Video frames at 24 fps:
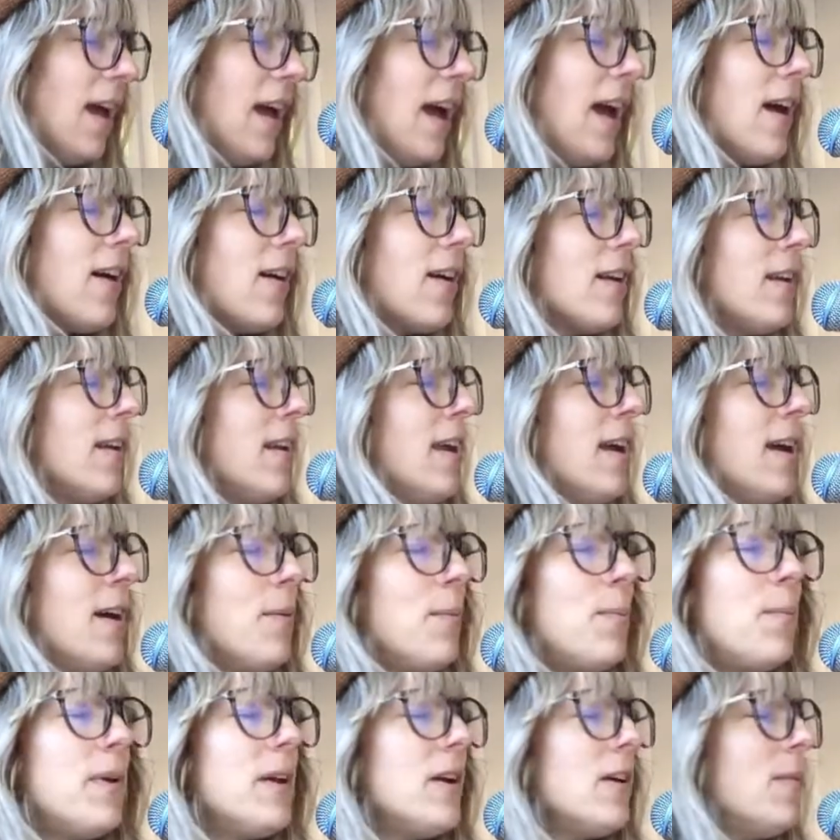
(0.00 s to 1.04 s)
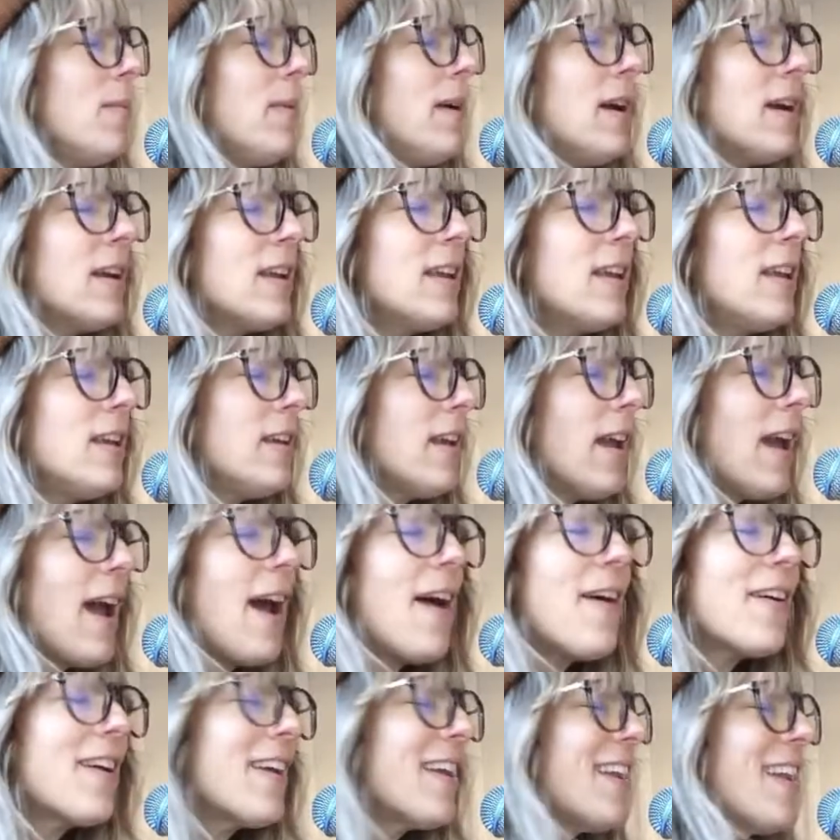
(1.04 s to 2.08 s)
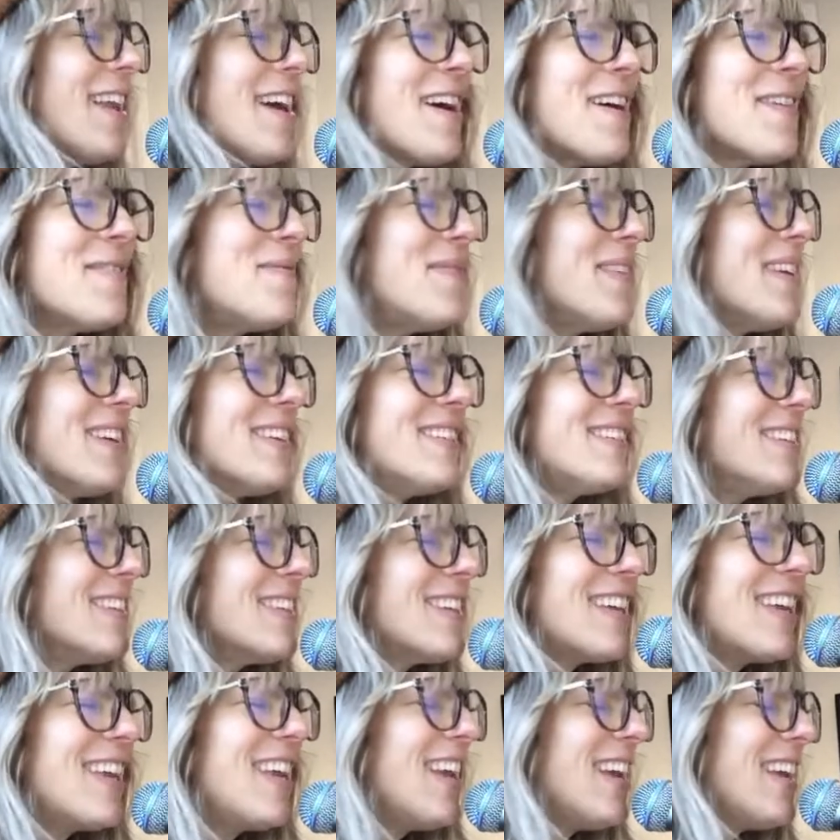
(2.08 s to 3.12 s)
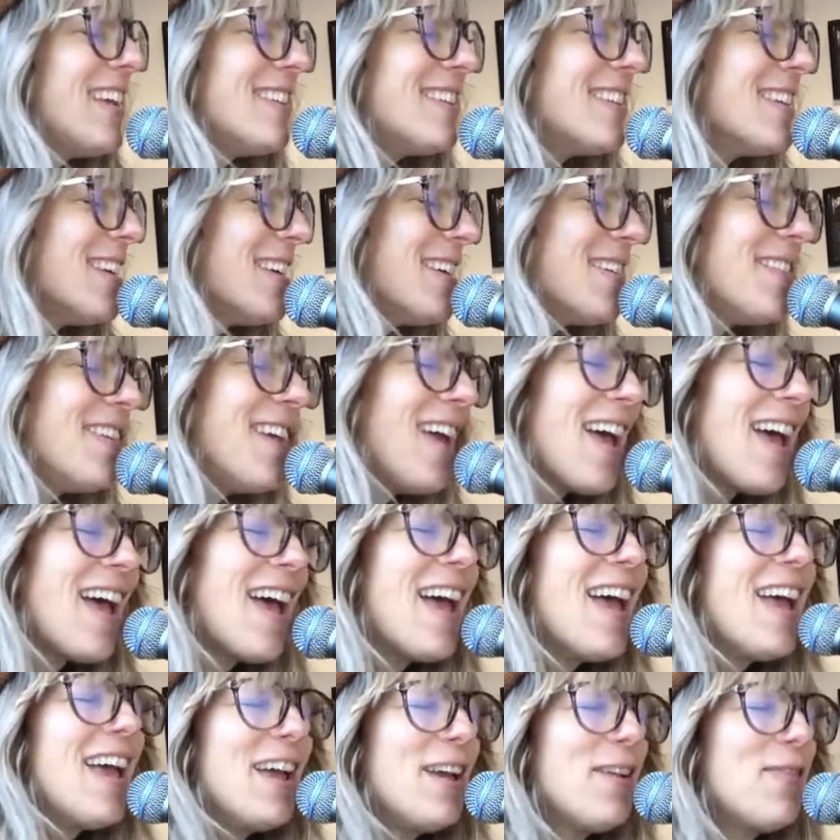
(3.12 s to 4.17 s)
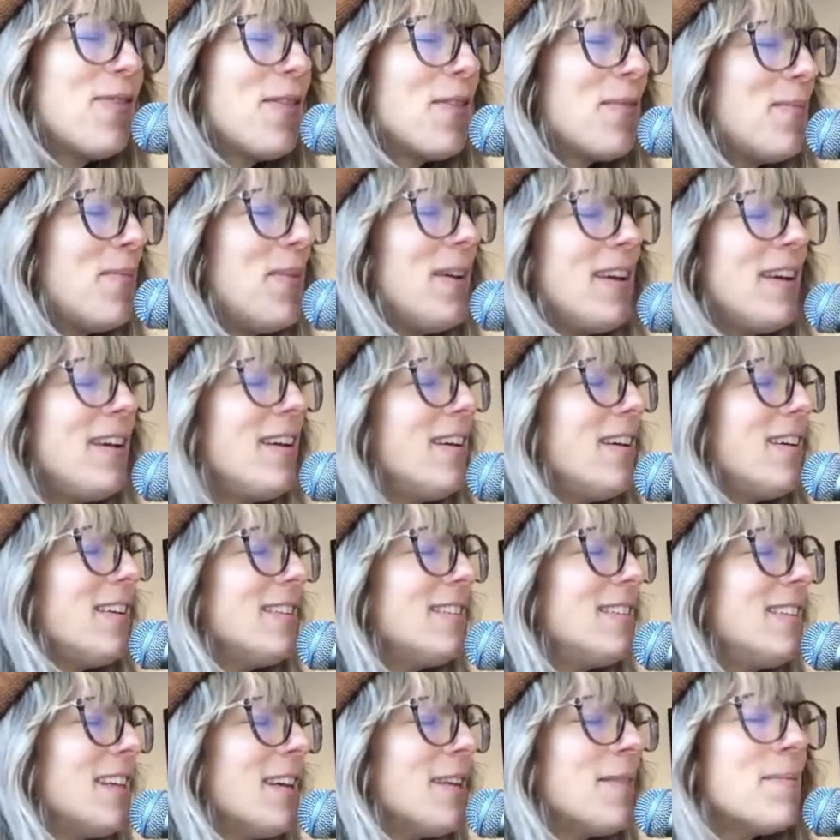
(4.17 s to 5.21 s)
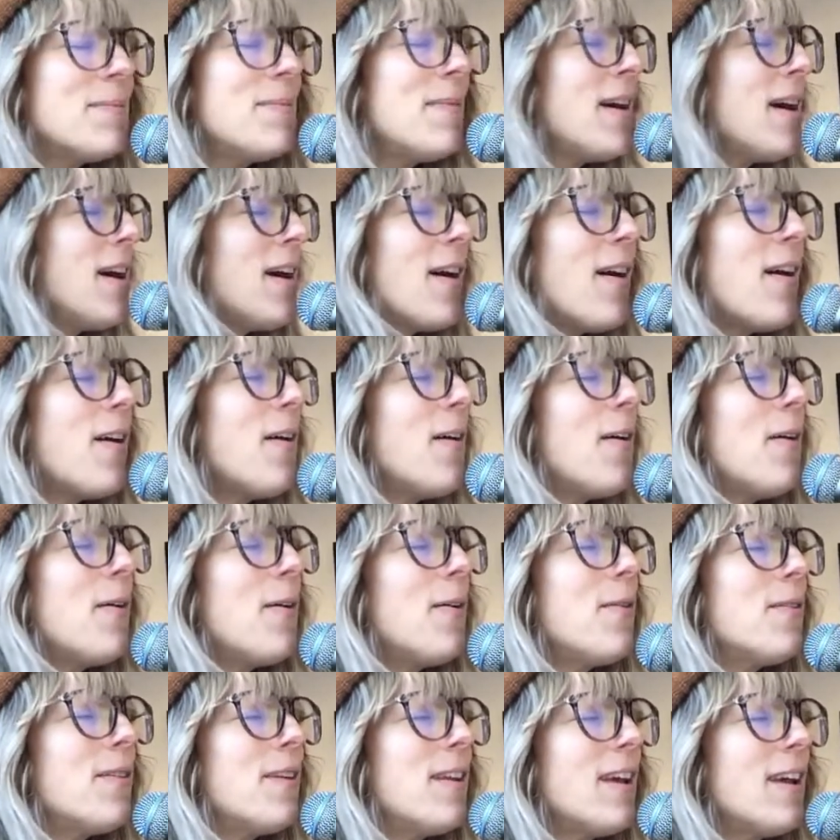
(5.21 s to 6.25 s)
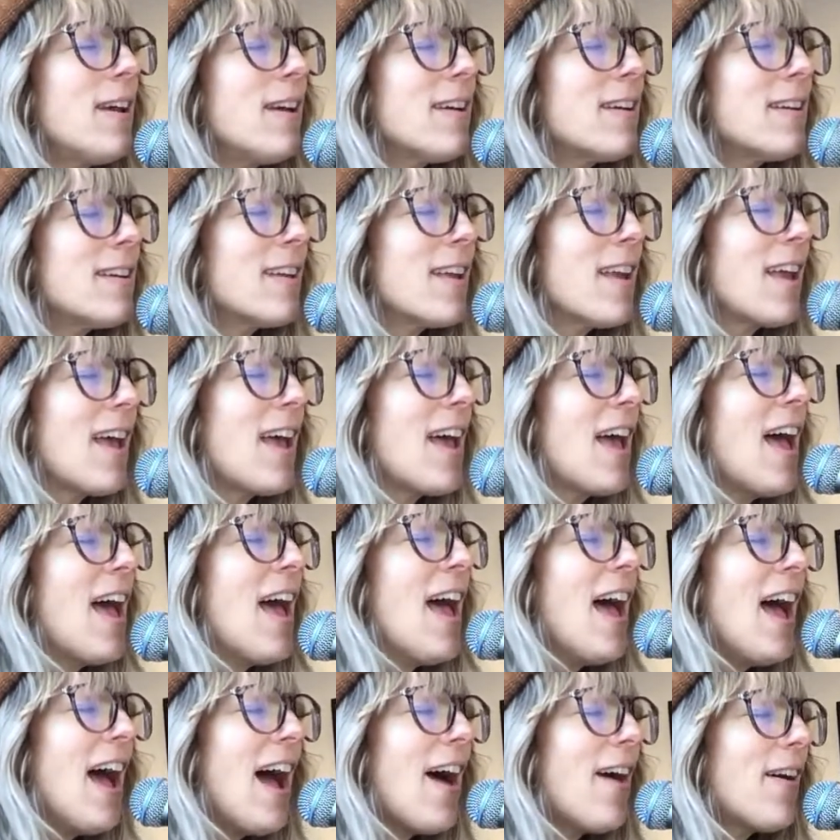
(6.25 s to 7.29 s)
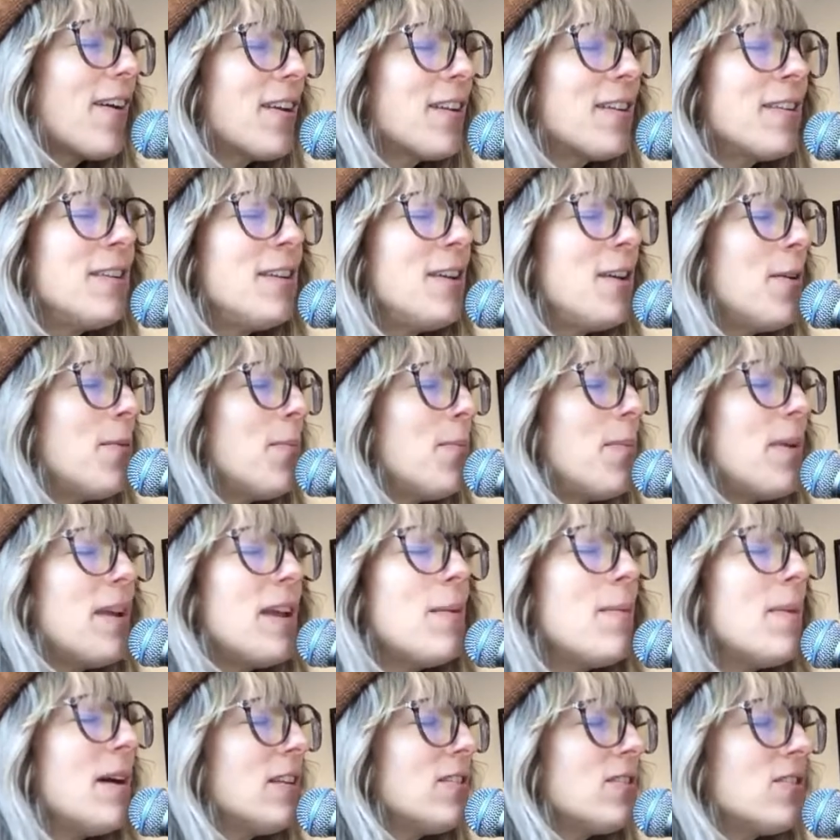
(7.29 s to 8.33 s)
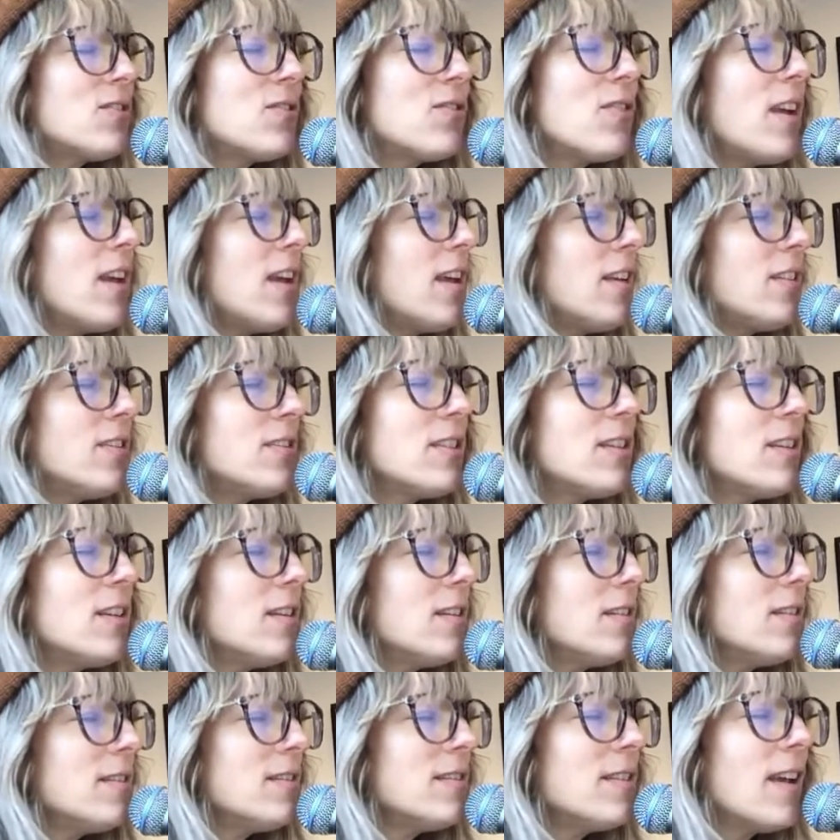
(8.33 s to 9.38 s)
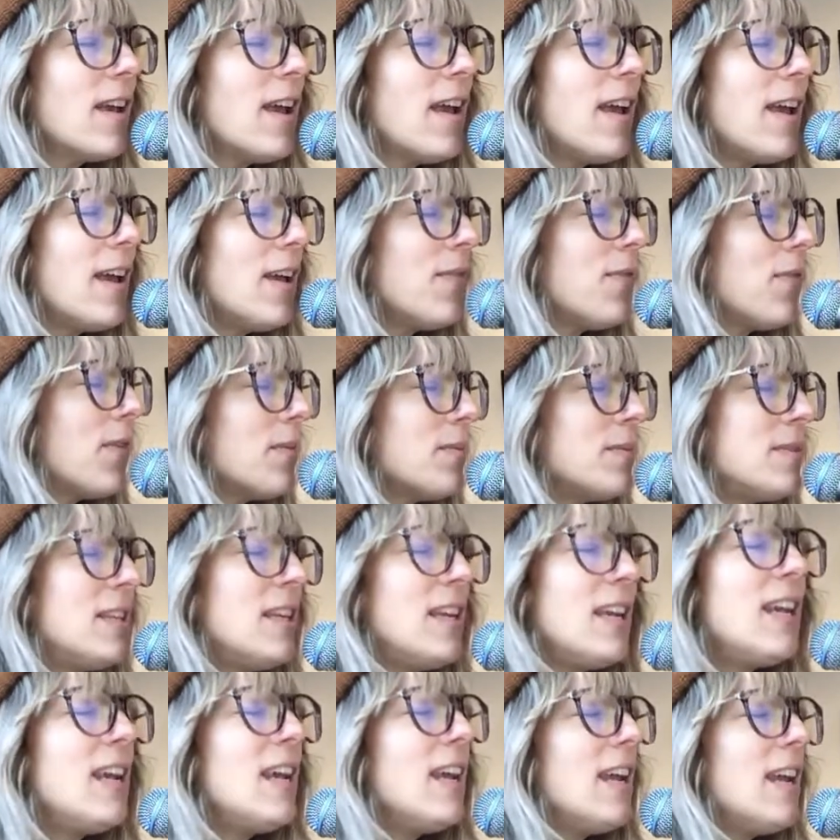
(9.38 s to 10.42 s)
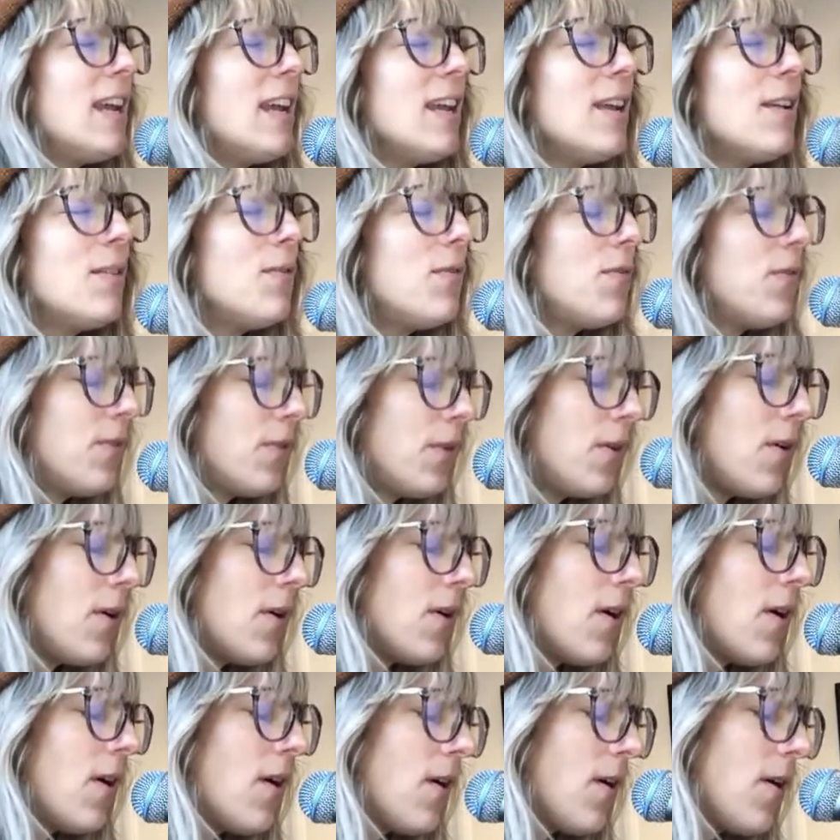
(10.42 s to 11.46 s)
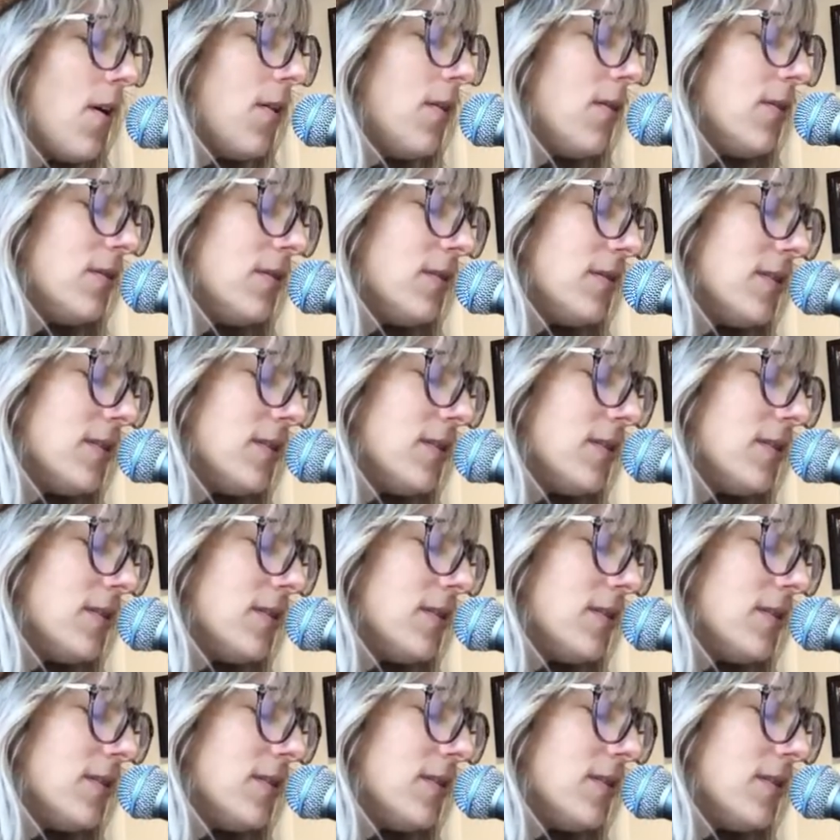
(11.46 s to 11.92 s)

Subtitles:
How can I build your kingdom if I'm building my own? How can you be my treasure if I'm digging for gold?